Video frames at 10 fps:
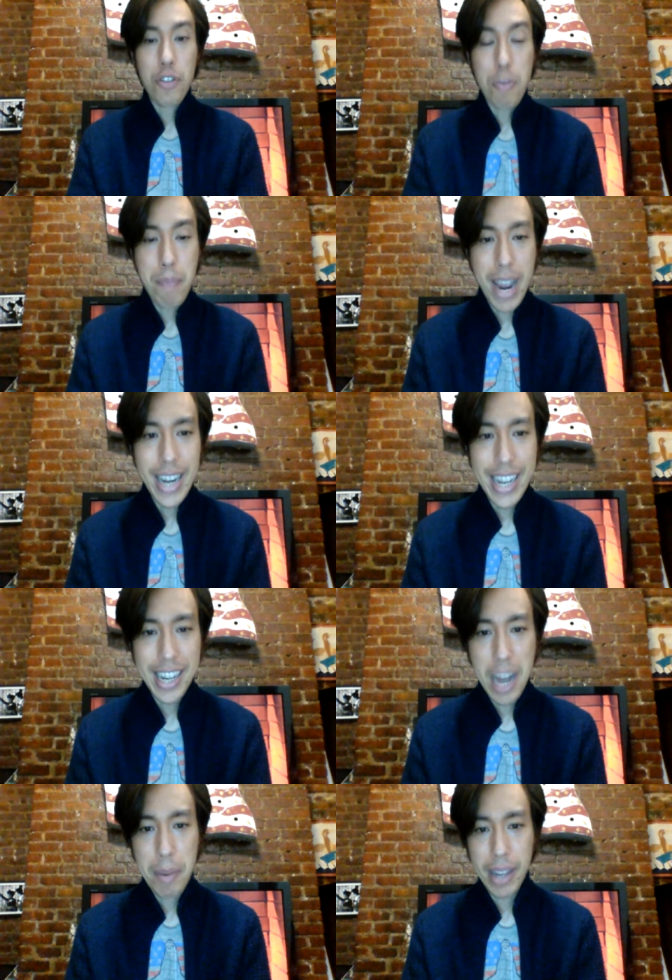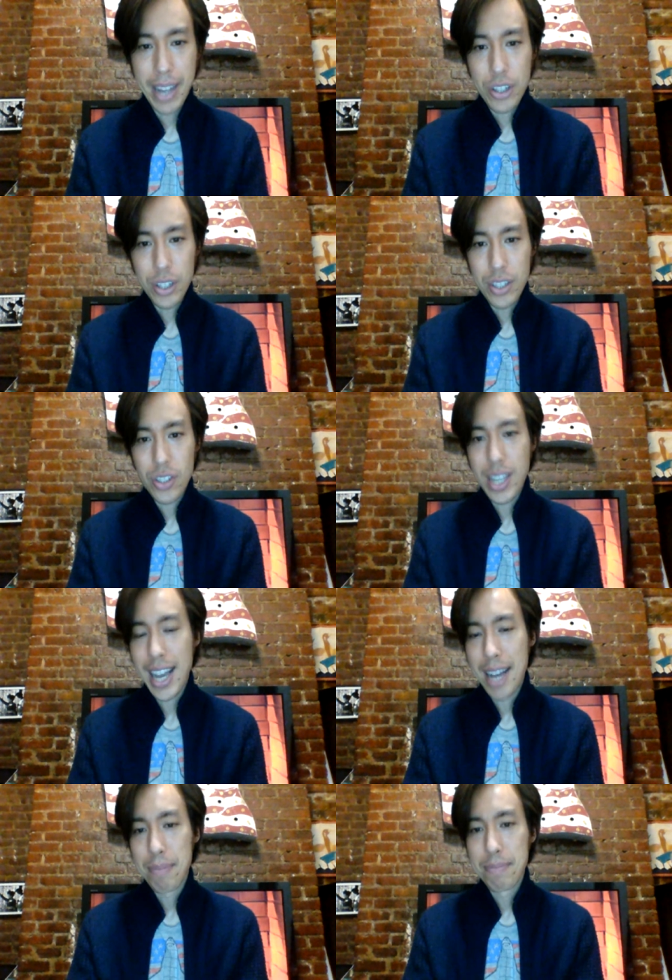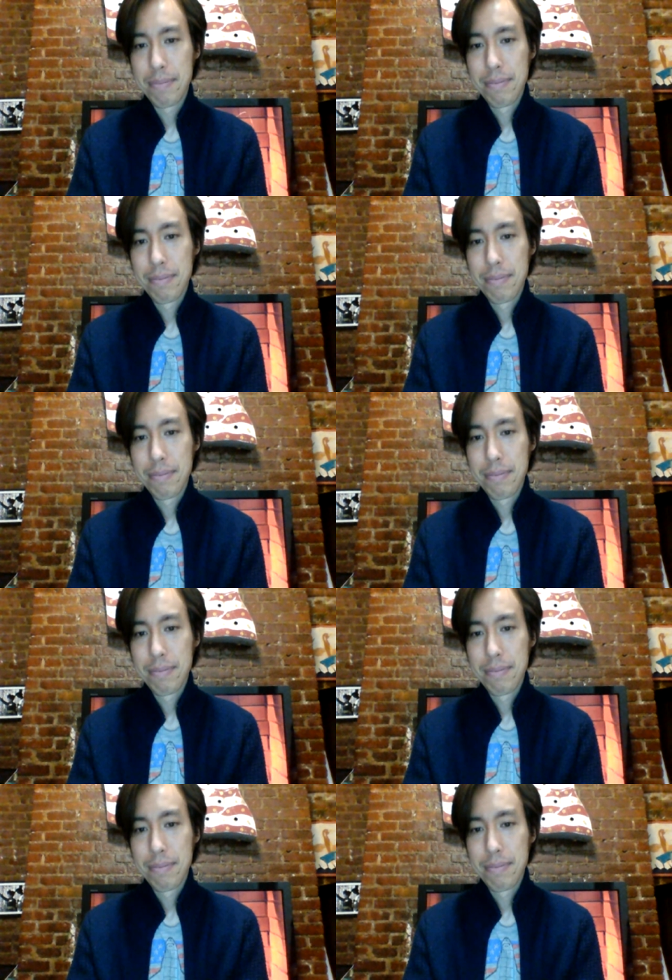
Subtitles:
one of your main economic engines,